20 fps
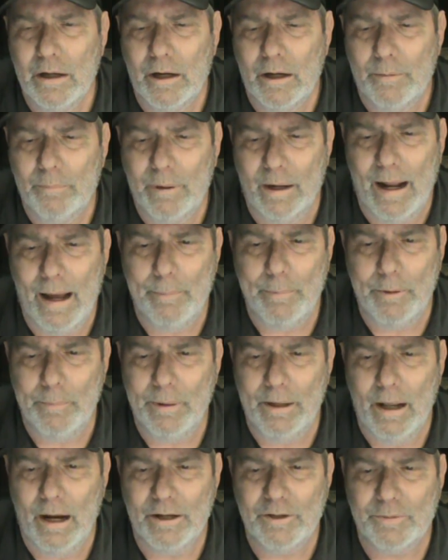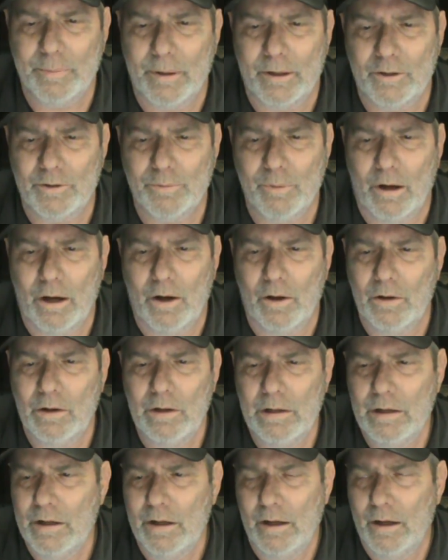but it happened to be an ice maker as
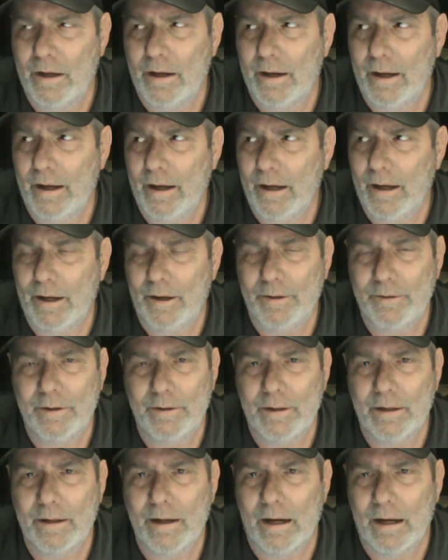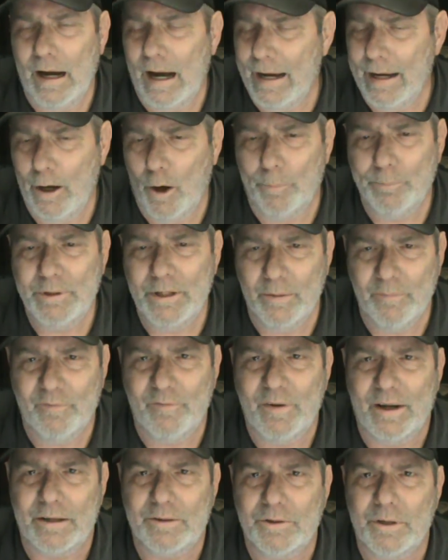well, and I helped him
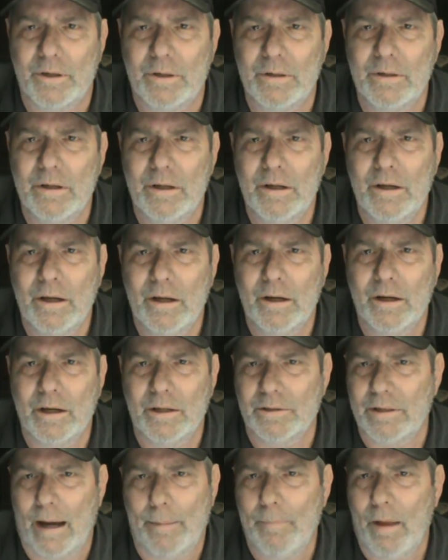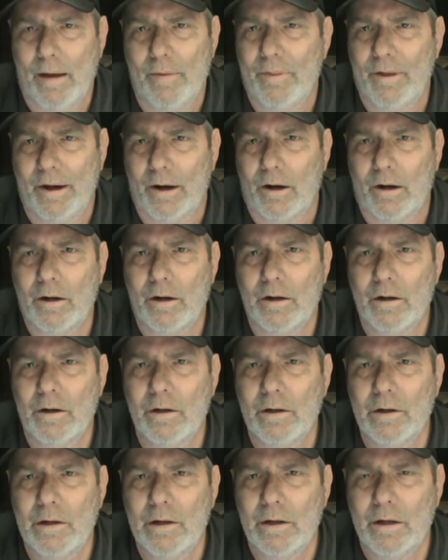fix it because I'm not there
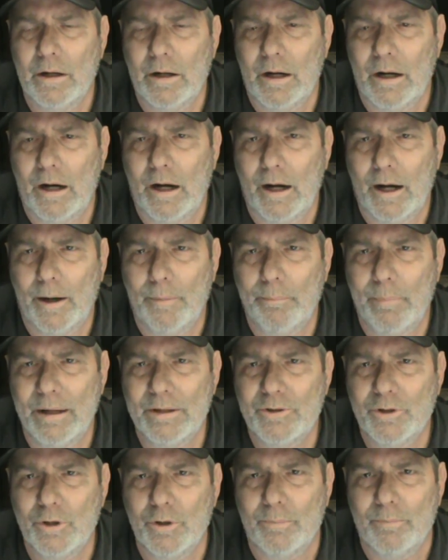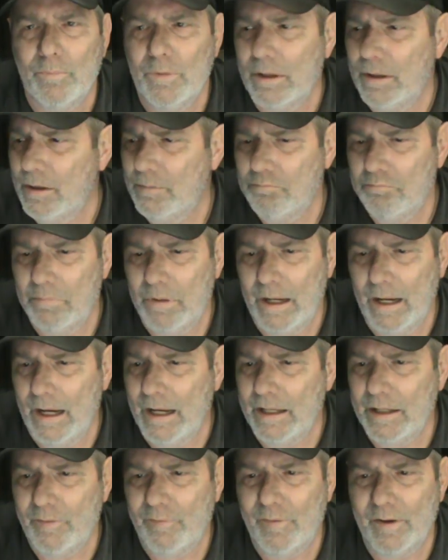by Zoom.
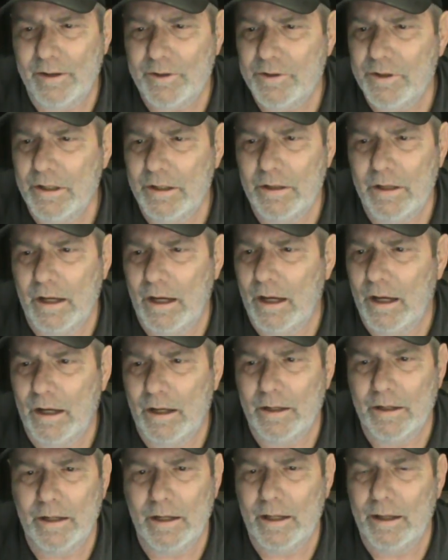And he fixed it, and